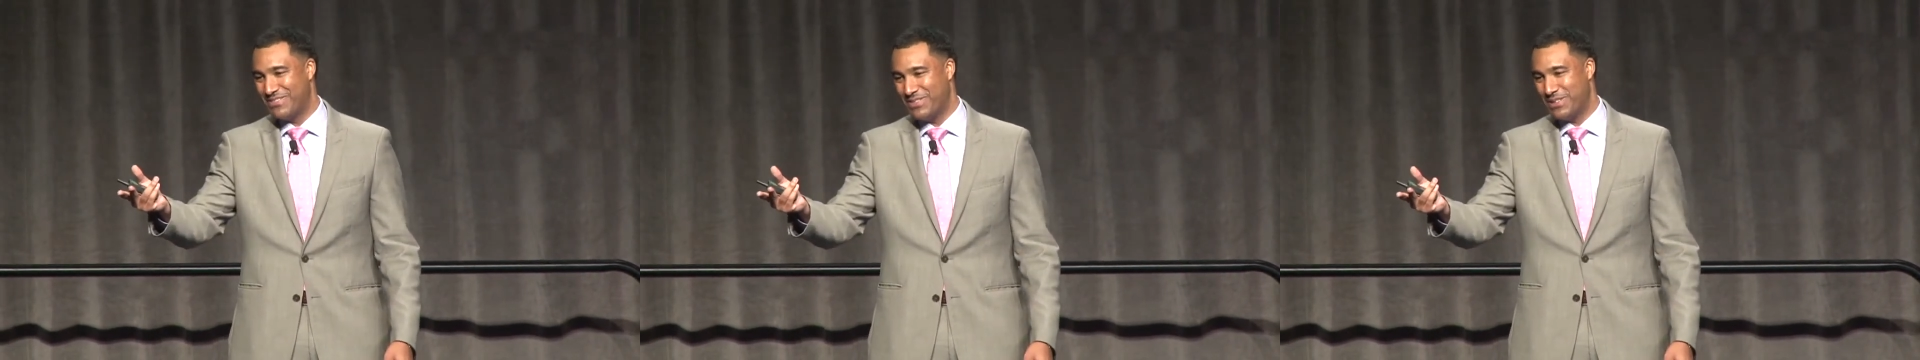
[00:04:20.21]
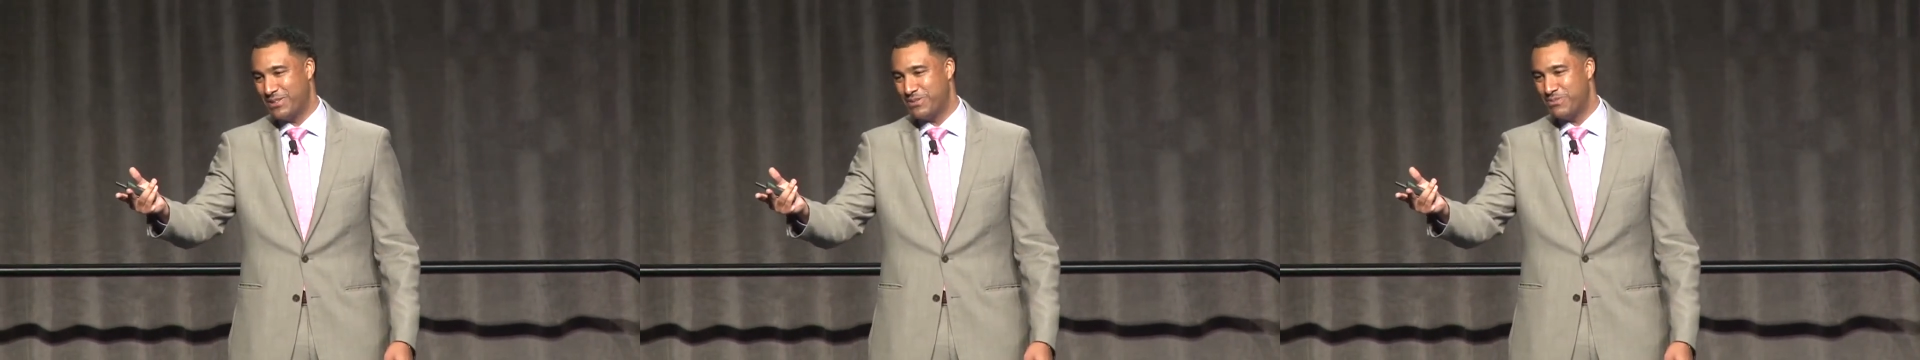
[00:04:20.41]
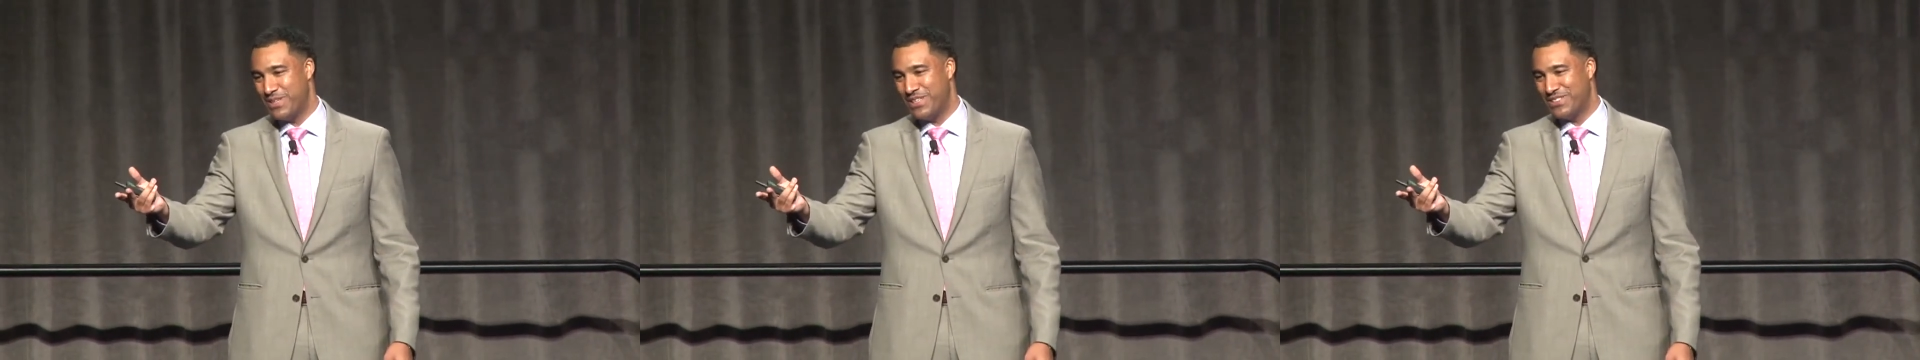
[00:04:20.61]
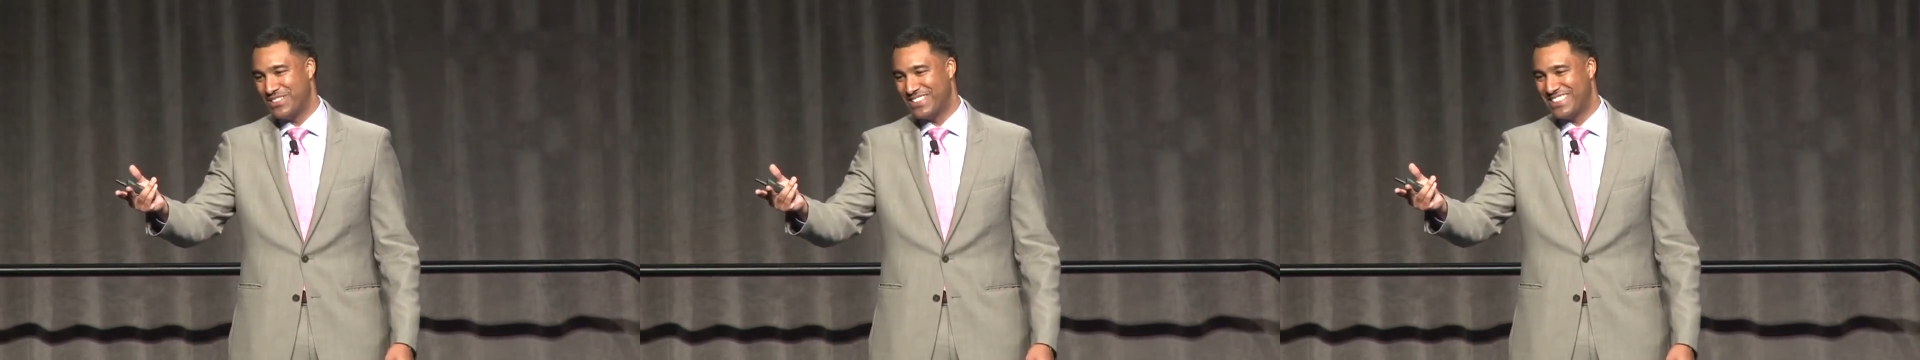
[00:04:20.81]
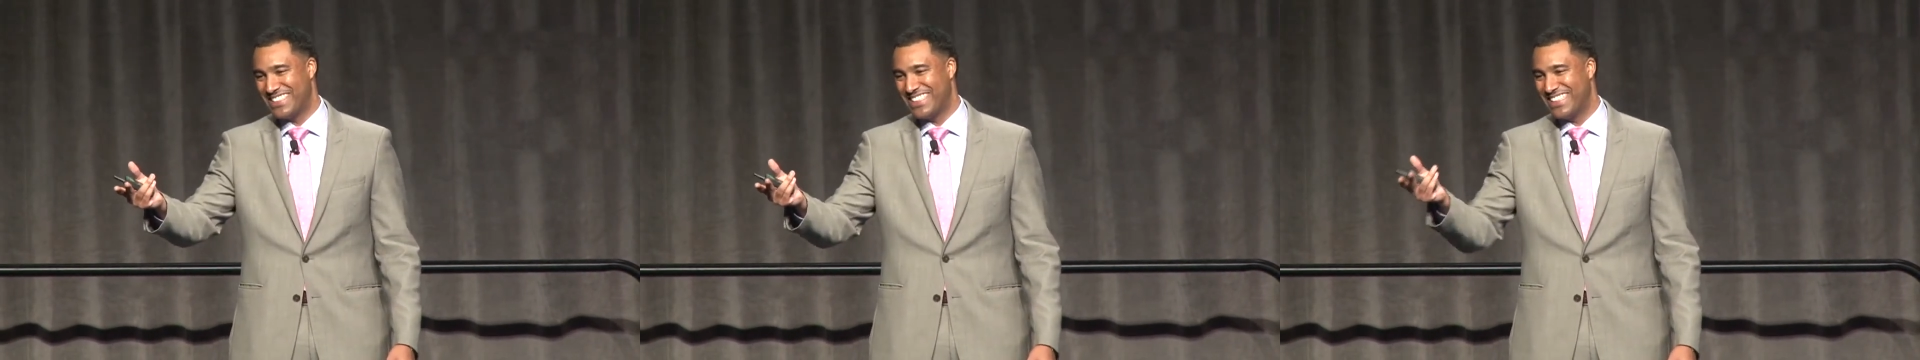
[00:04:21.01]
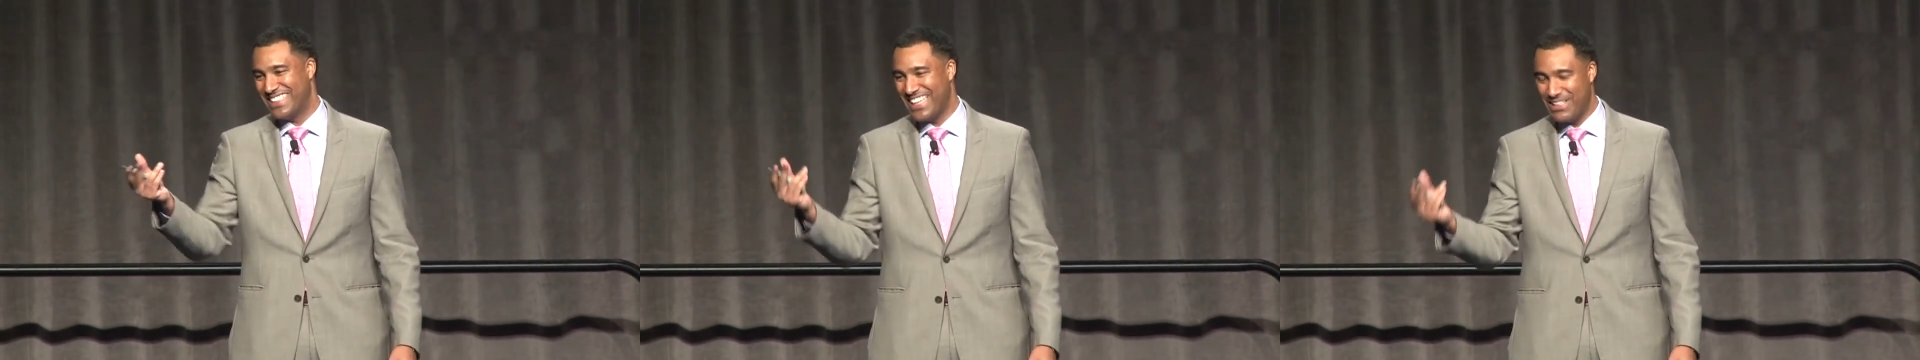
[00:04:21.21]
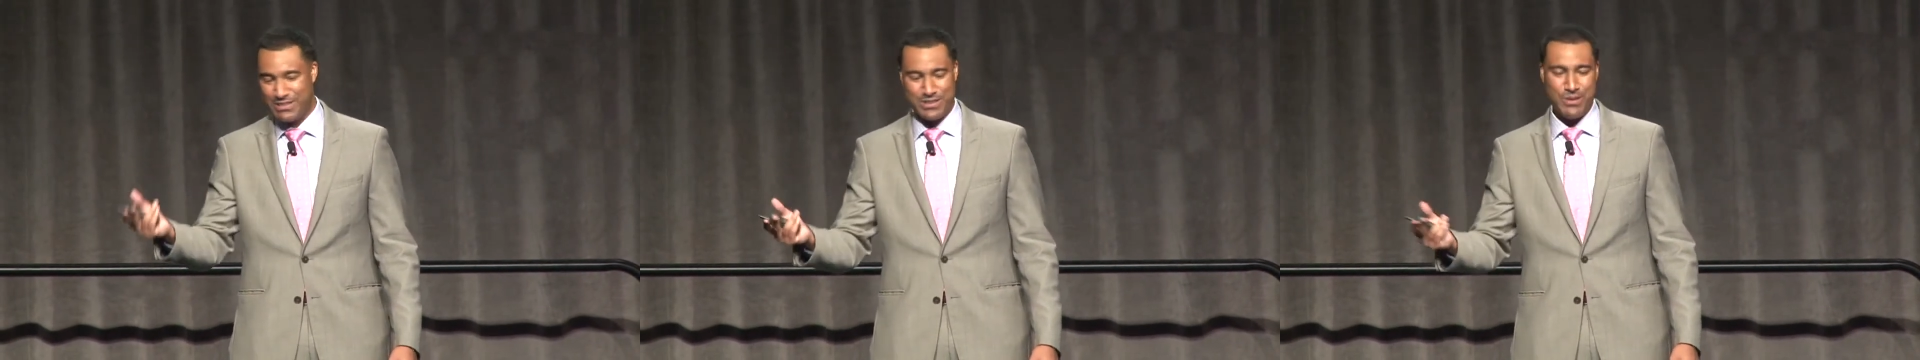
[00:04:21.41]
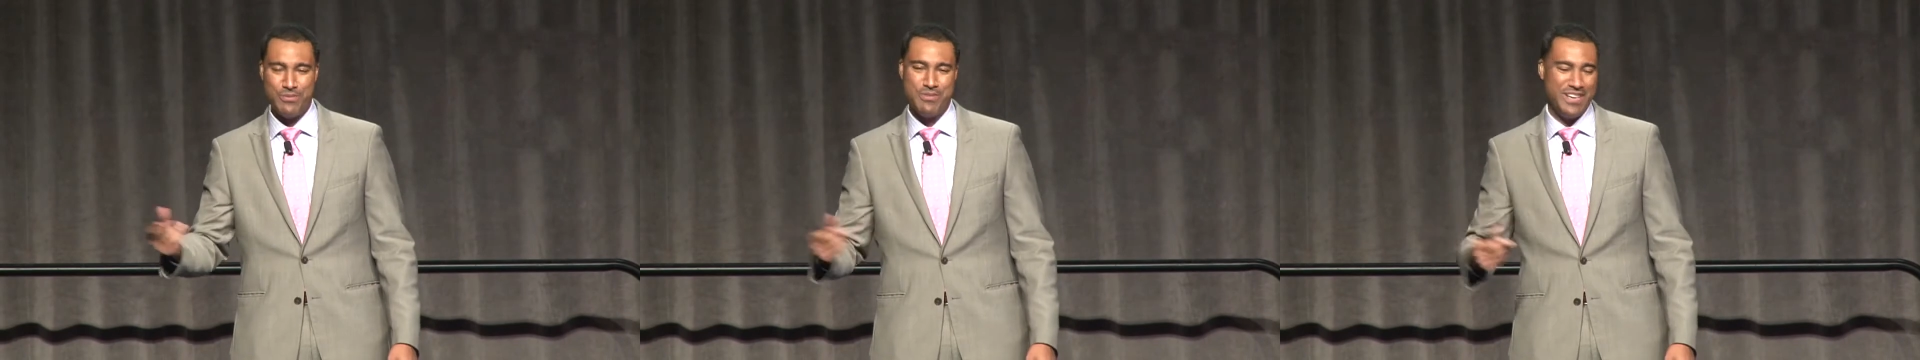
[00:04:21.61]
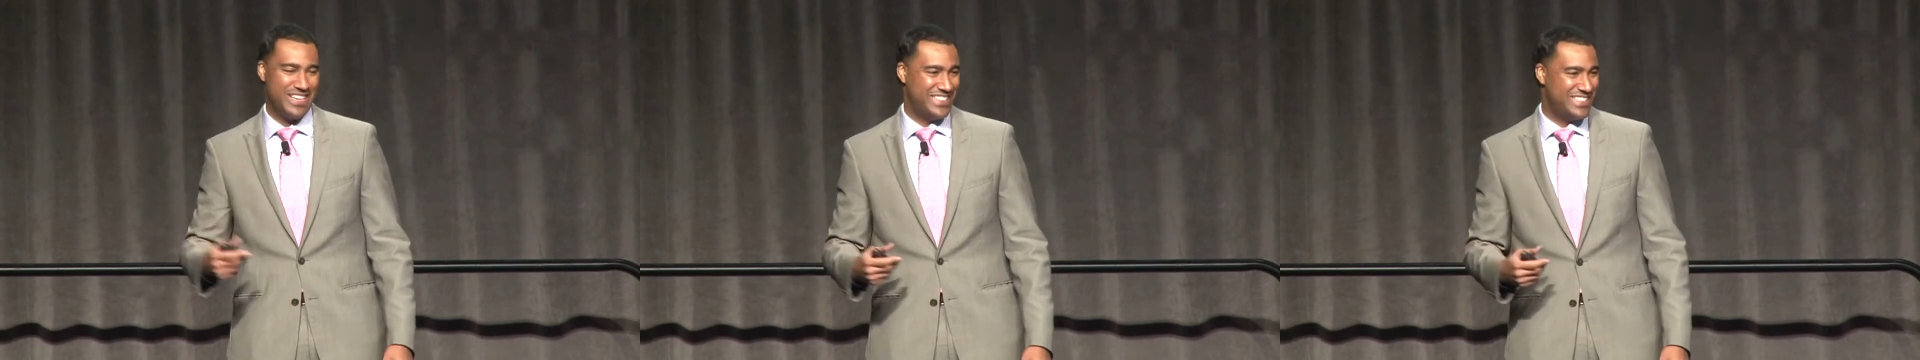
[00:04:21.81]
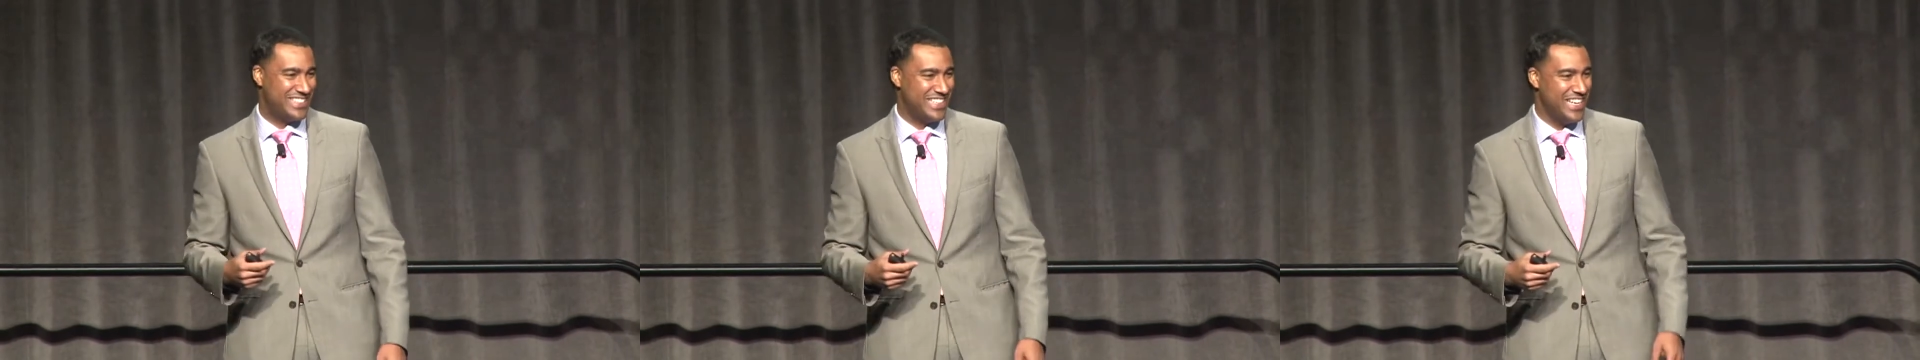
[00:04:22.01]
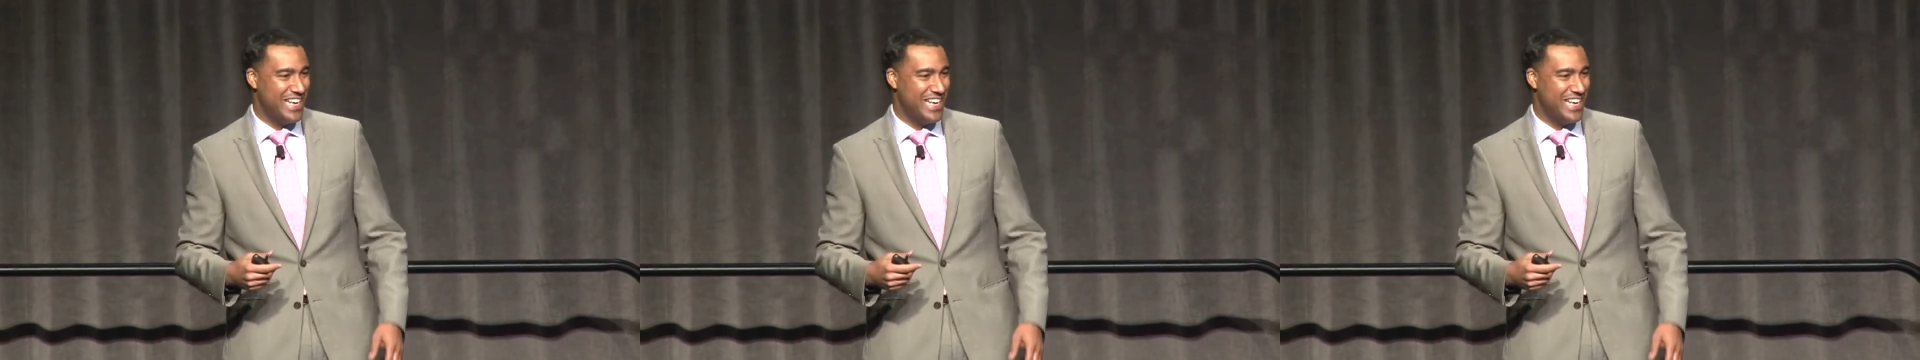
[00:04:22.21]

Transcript: for those meals. Thank you so much.